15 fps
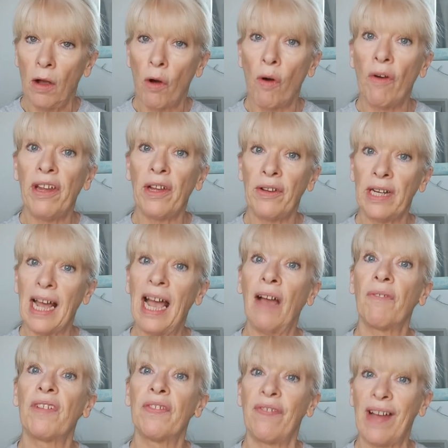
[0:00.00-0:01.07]
or you're going to
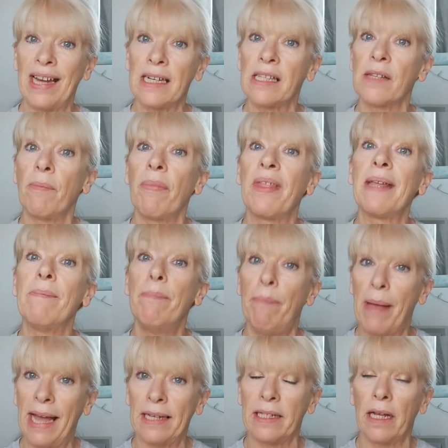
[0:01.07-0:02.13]
have to find something
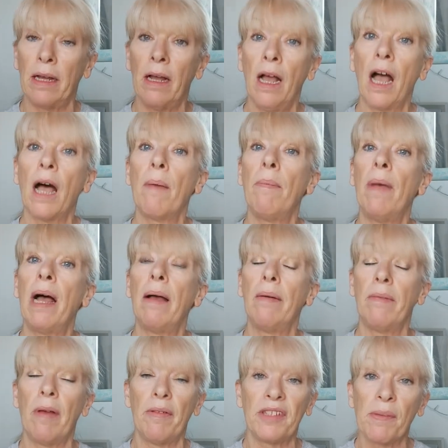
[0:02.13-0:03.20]
better
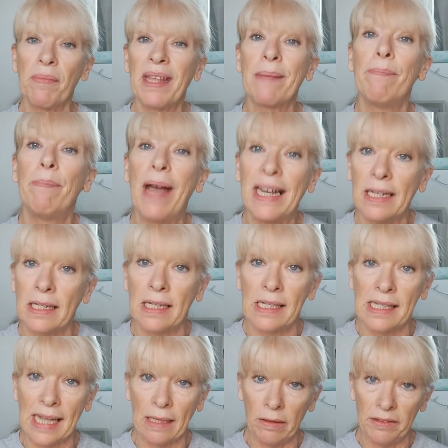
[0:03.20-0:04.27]
to
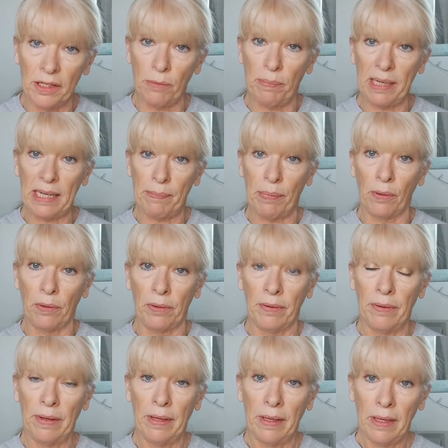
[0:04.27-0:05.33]
sell to people,
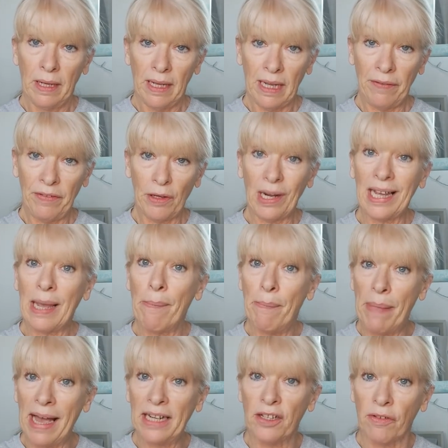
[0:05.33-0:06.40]
if you like, a
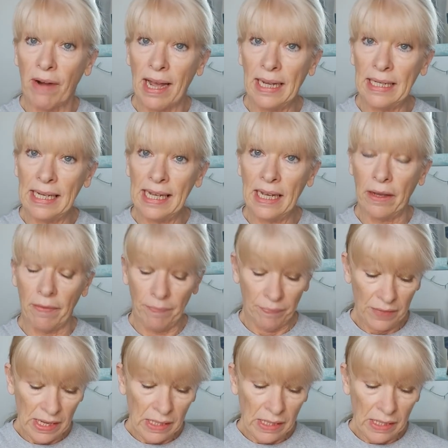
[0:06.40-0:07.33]
better idea.